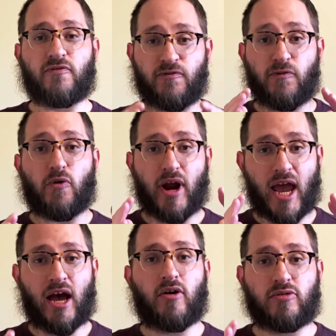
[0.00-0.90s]
for
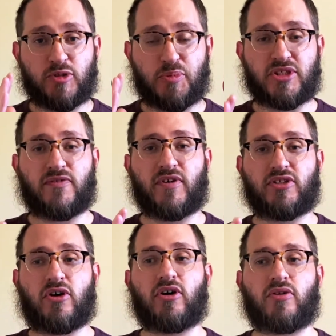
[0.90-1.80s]
our specific target